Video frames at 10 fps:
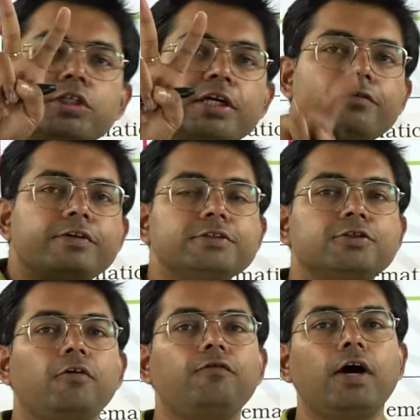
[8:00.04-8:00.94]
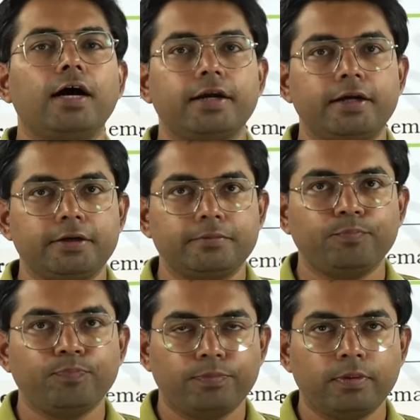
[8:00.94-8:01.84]
sequences of RNA.
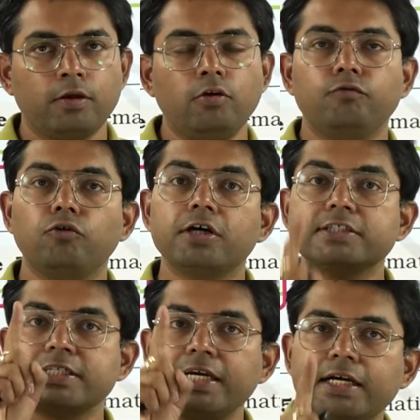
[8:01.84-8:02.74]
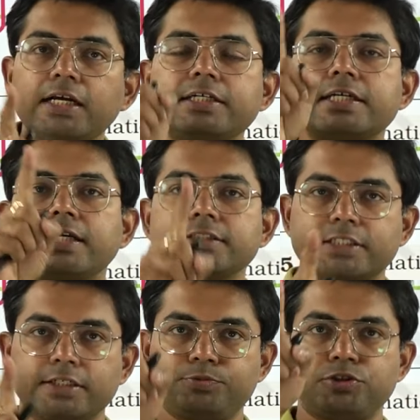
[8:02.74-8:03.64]
For a single
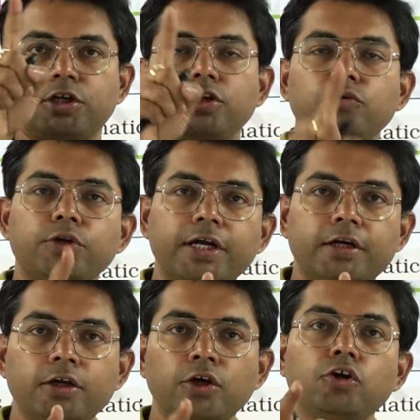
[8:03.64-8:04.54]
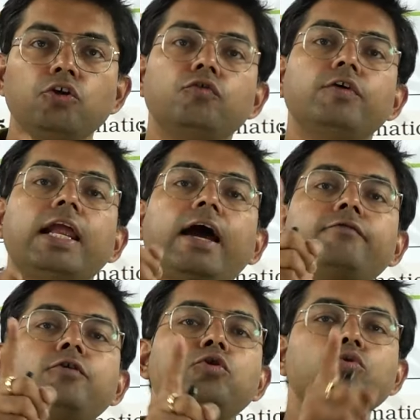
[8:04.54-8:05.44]
transcriptional unit, you will have